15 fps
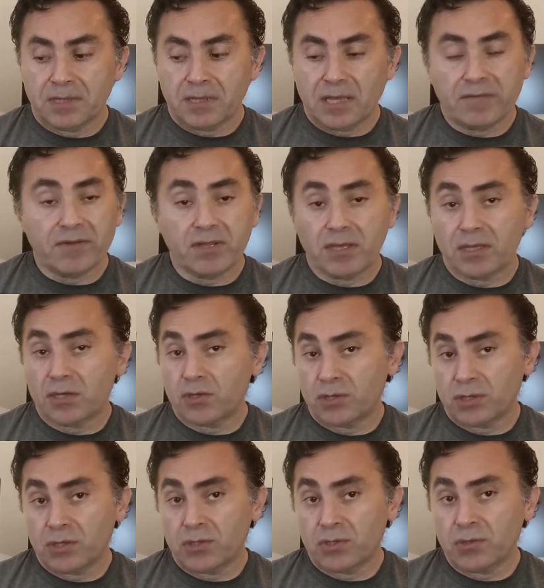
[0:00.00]
everything that
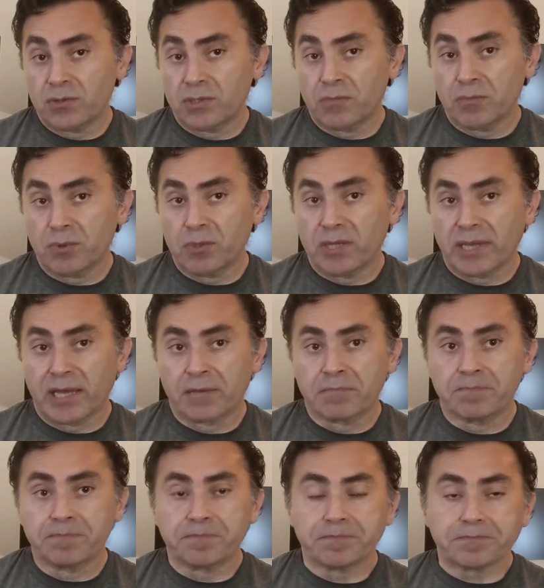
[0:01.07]
you're going to do in the boot camp,
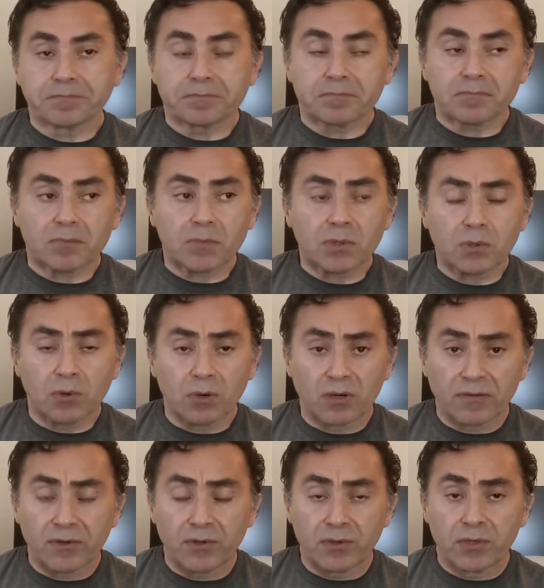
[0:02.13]
or
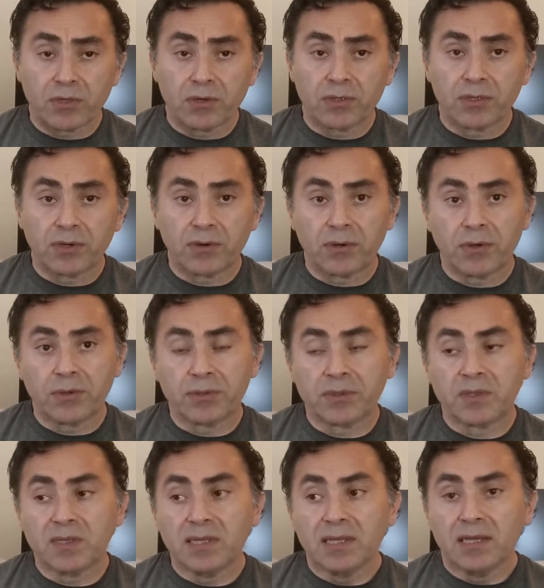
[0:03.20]
if you're doing it on your
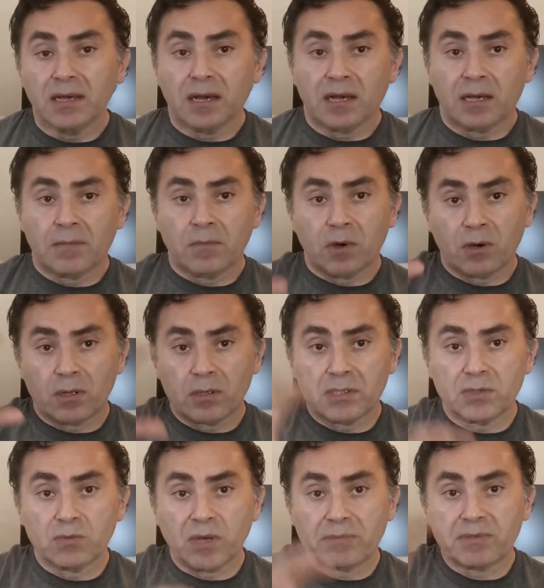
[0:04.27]
own, all
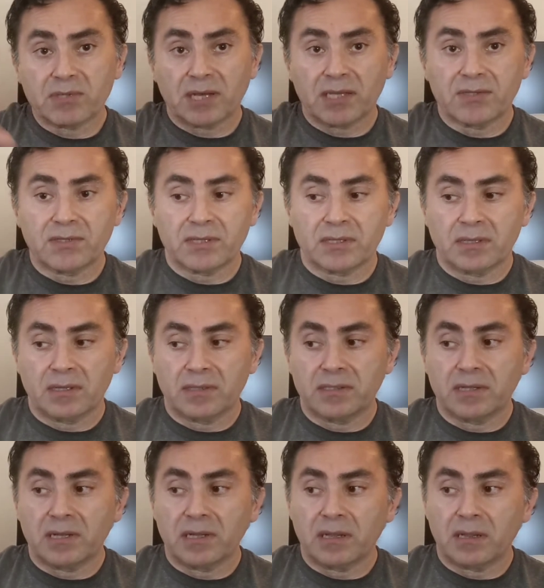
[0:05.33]
these websites and the
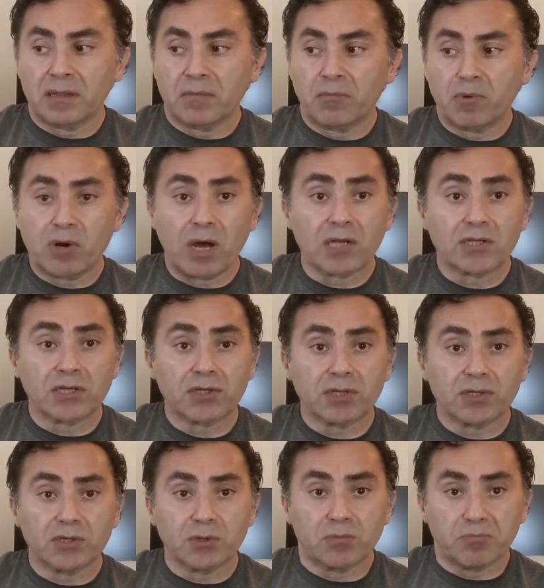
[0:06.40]
little projects
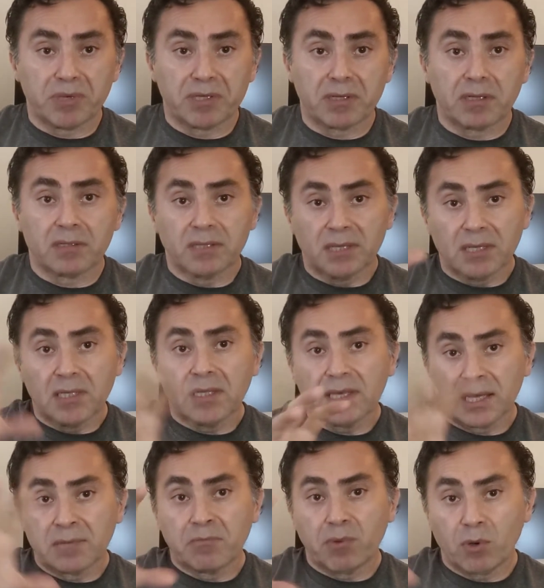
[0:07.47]
that you build,
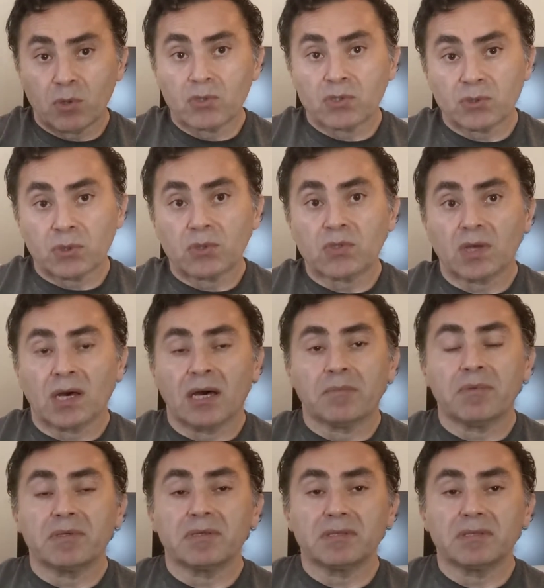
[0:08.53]
and post those up